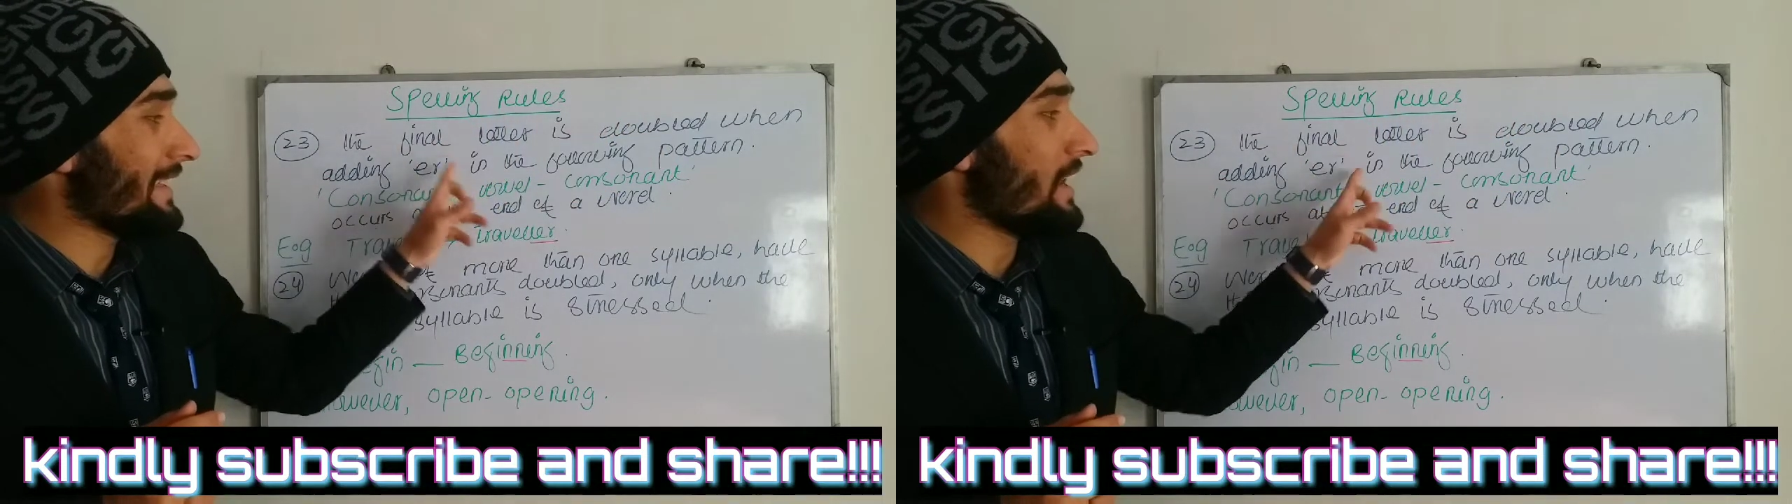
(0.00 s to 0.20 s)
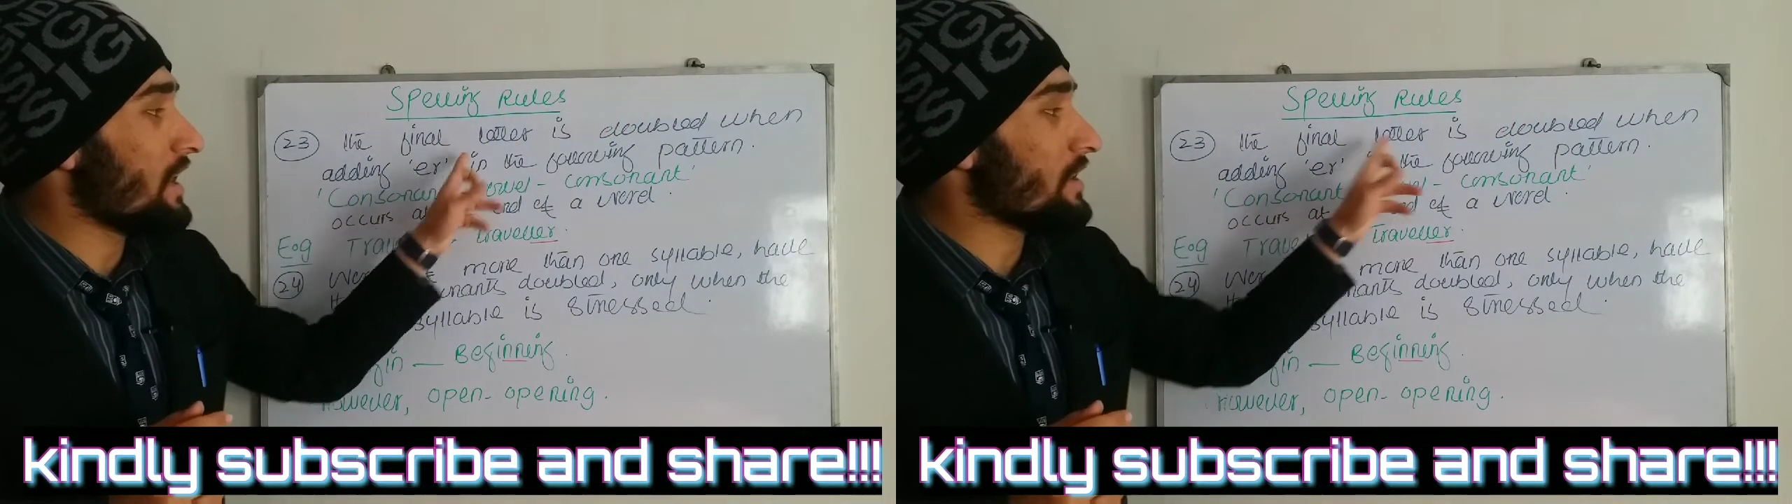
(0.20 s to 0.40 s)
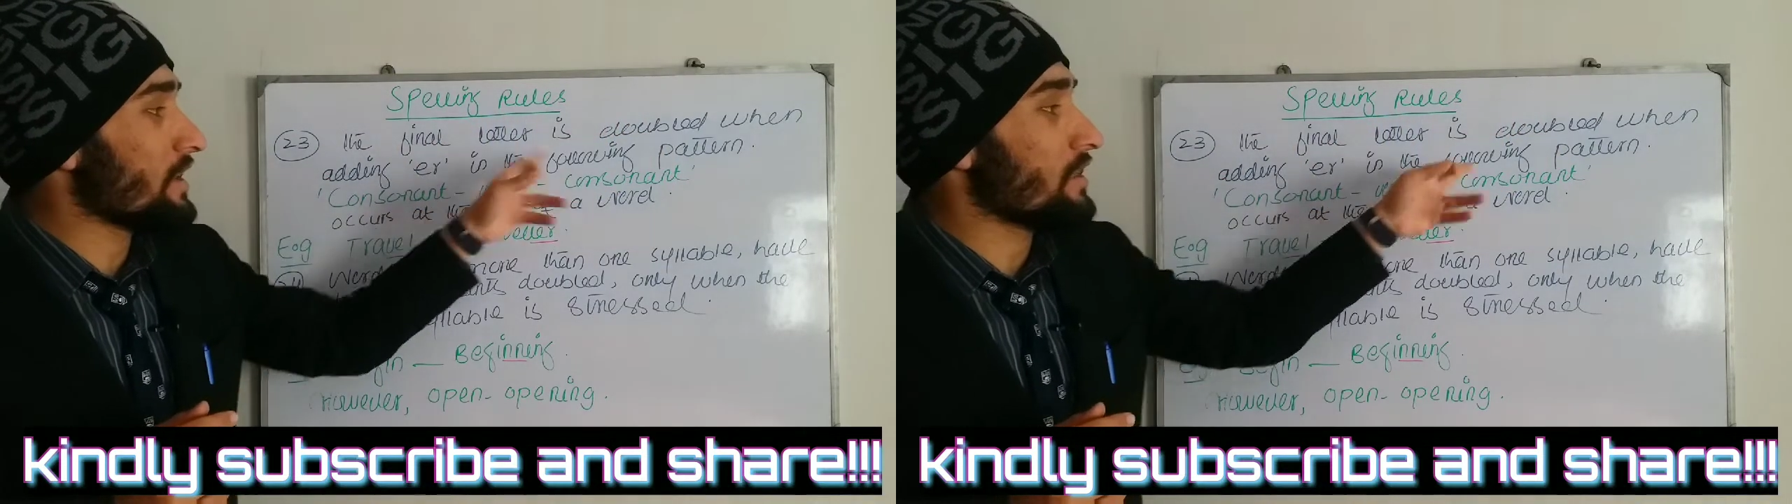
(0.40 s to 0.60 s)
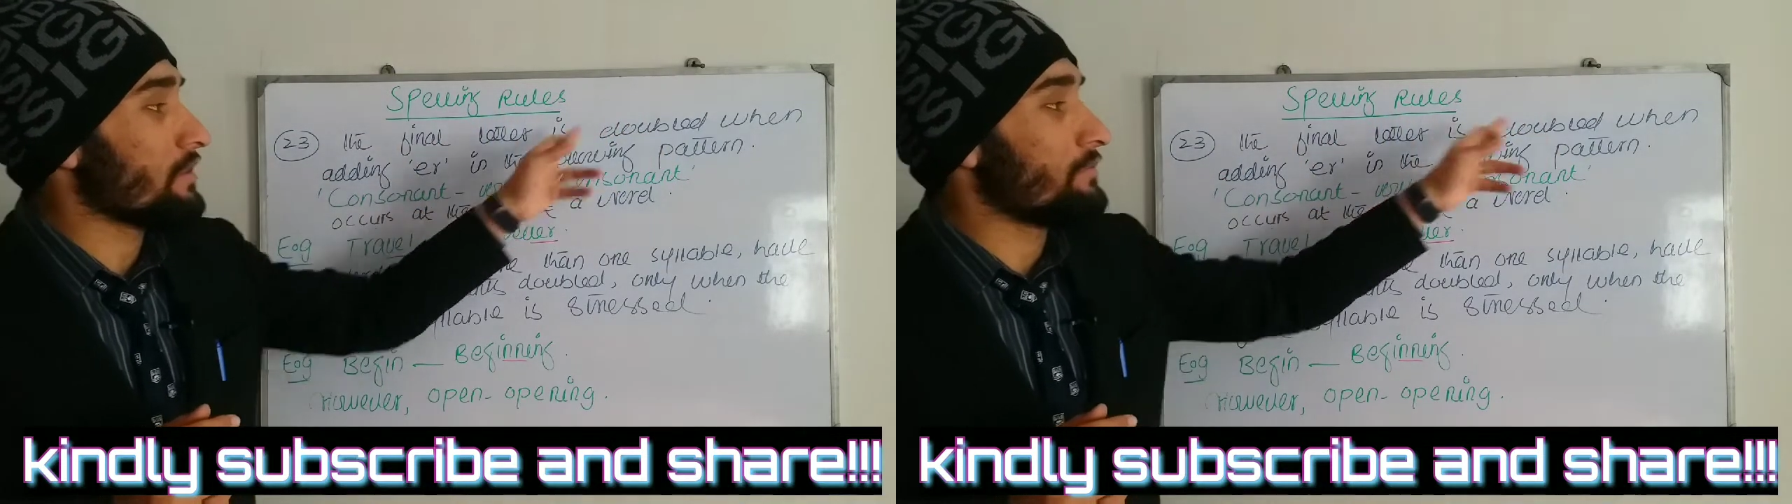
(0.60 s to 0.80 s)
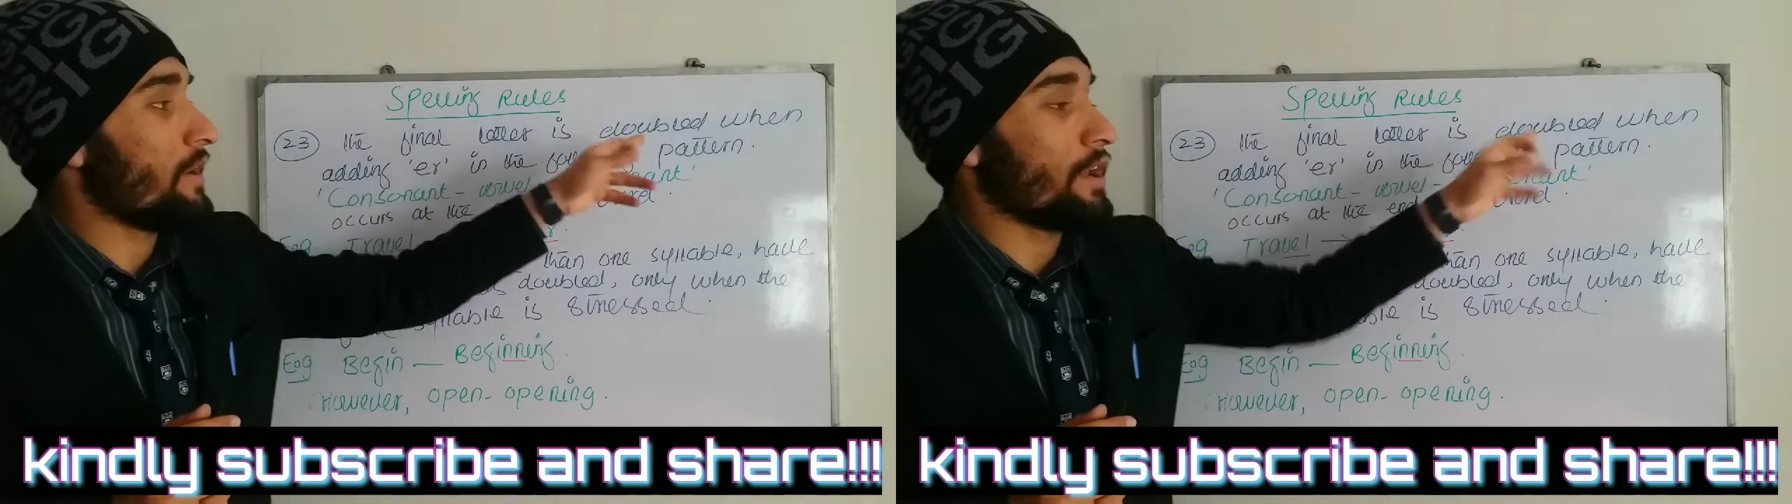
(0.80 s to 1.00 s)
ER in
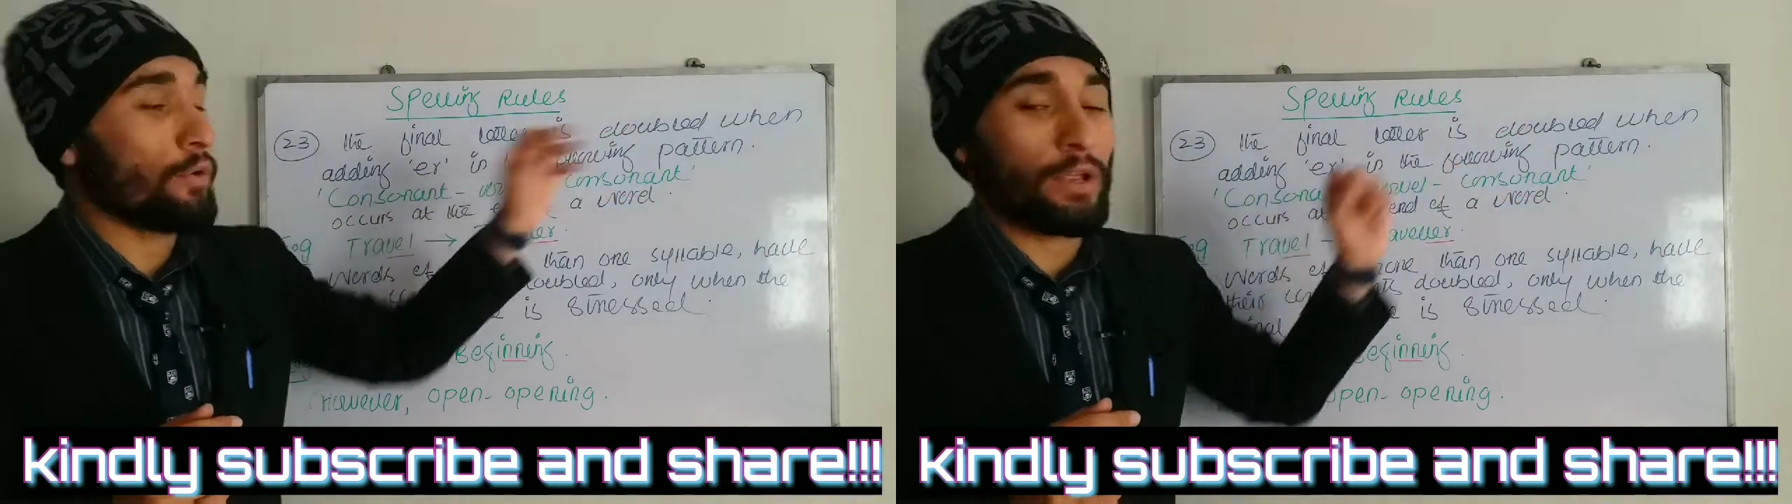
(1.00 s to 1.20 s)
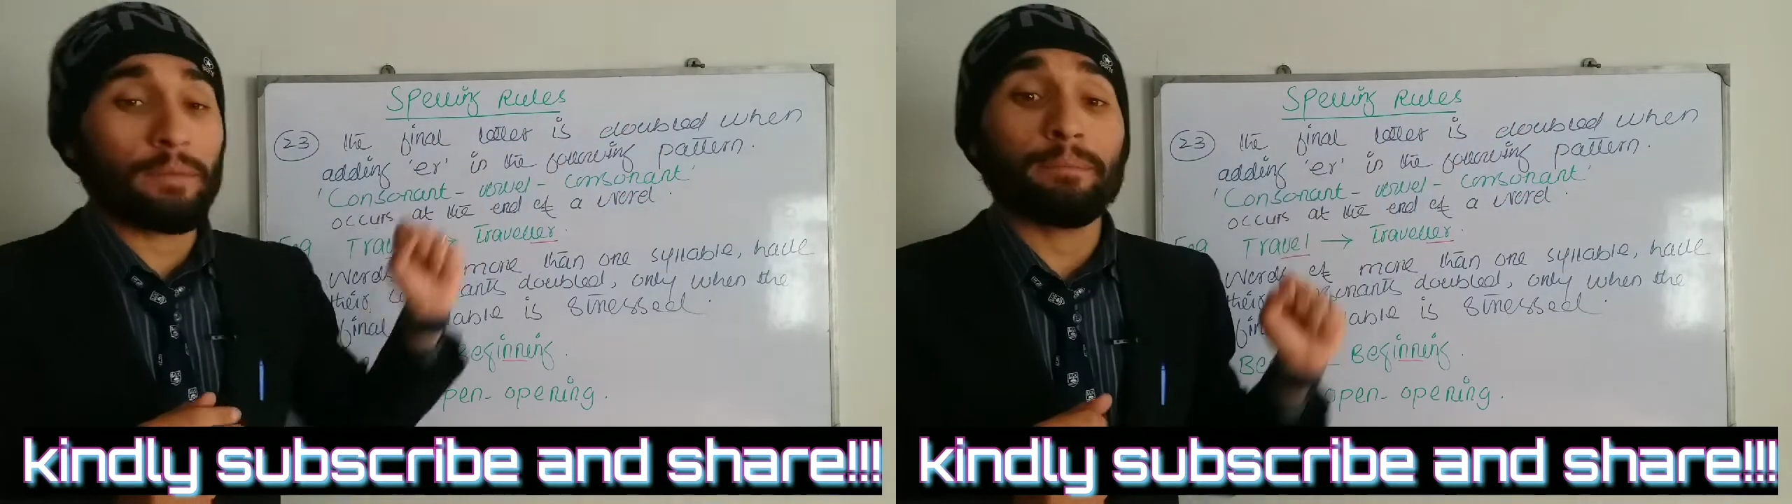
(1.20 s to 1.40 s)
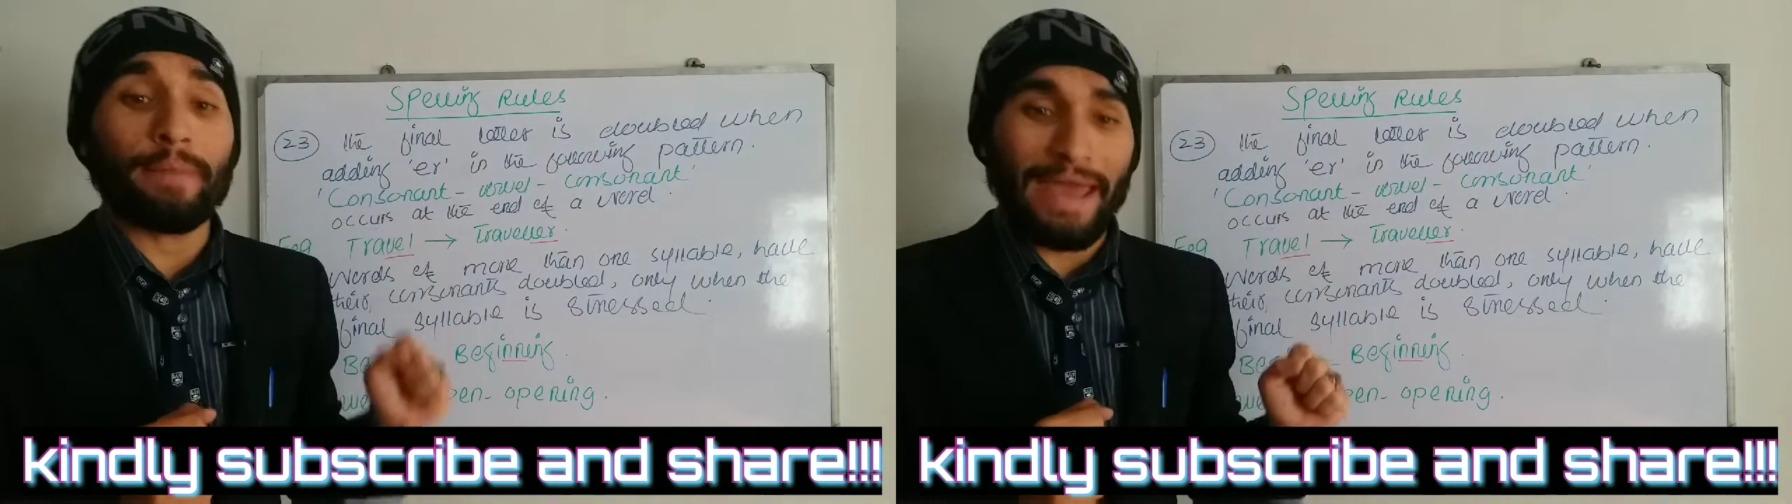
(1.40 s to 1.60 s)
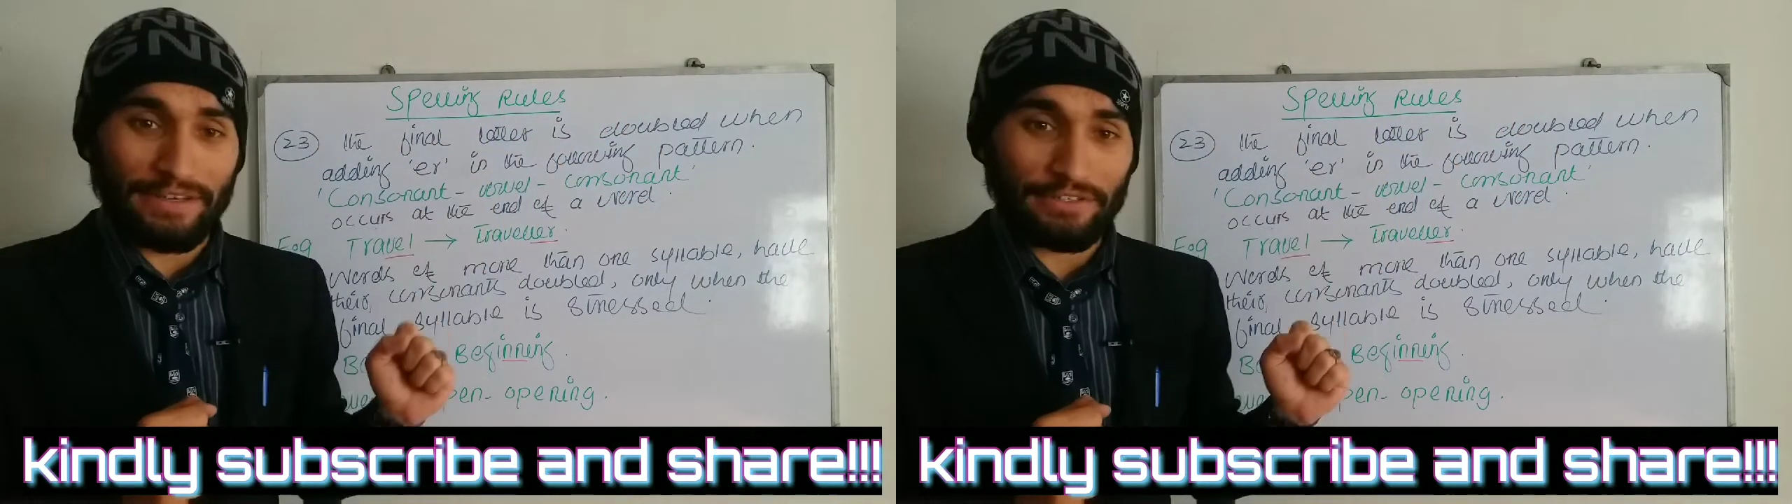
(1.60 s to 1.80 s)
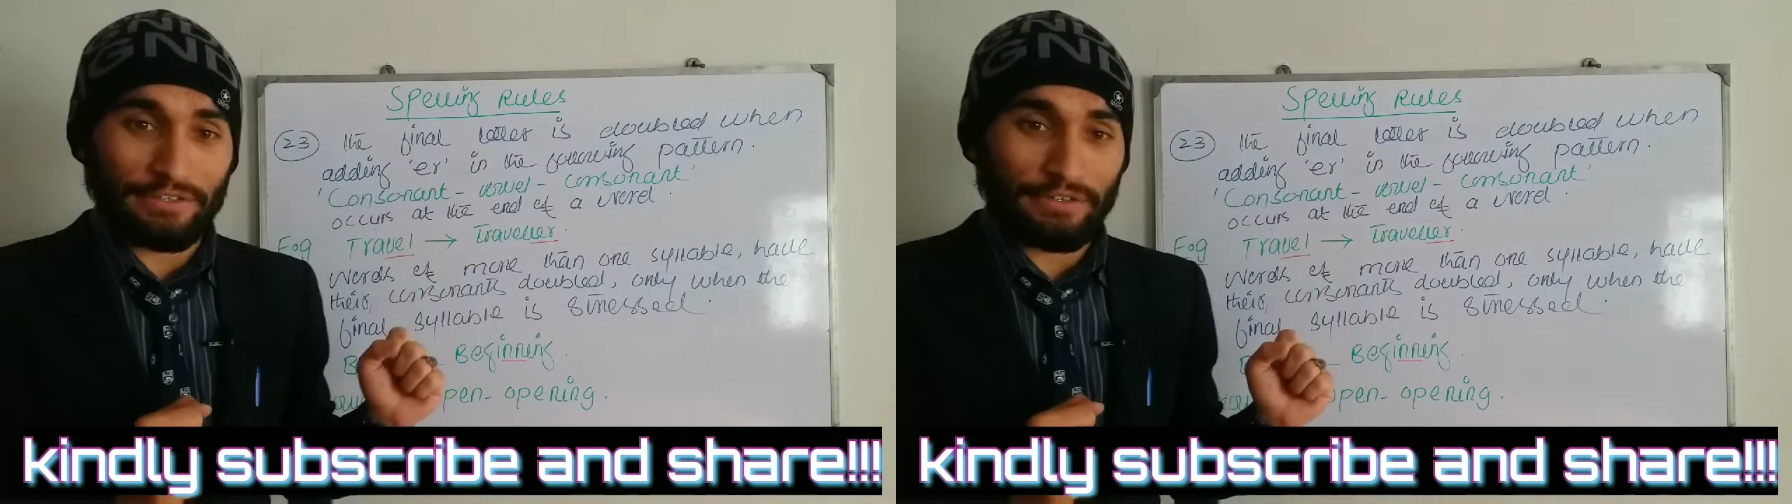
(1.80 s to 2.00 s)
the following
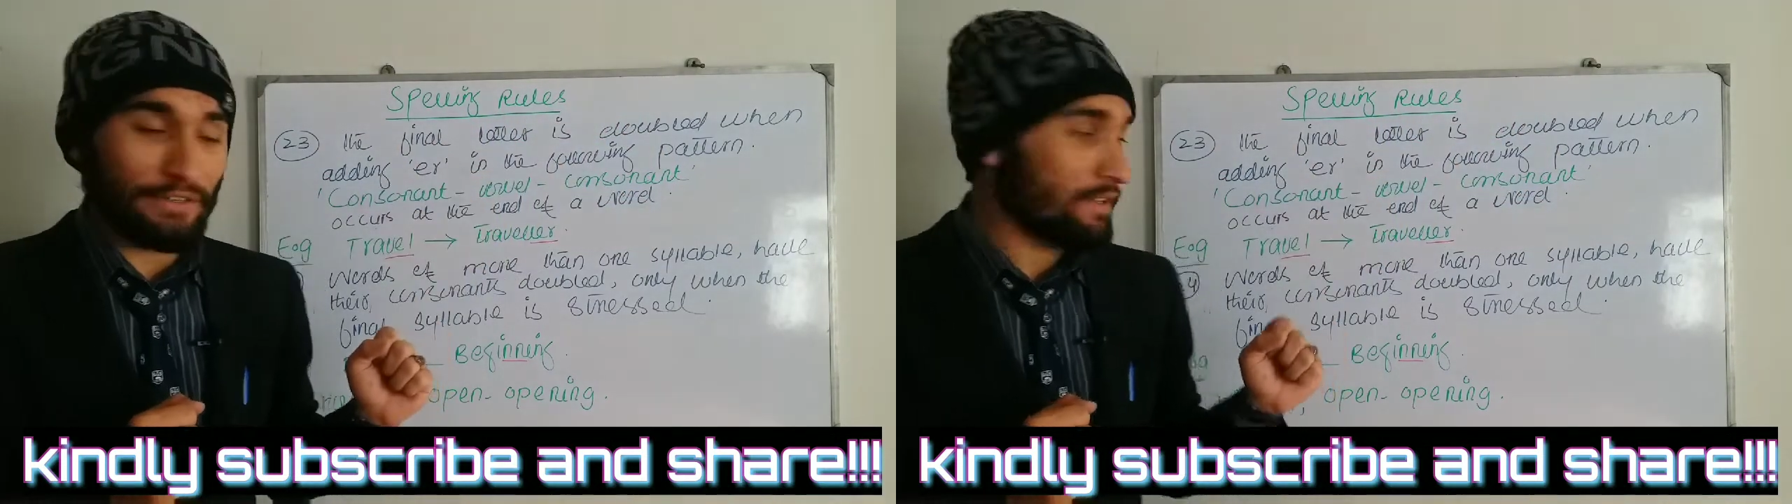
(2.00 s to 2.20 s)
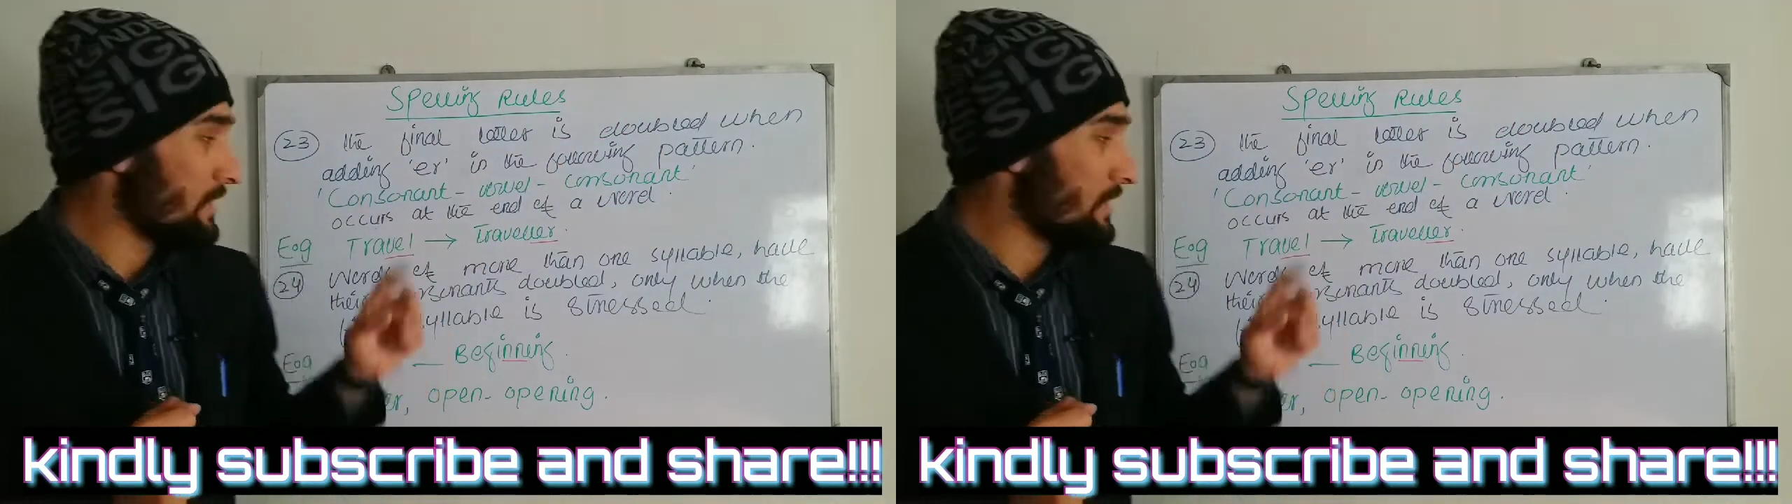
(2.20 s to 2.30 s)
pattern.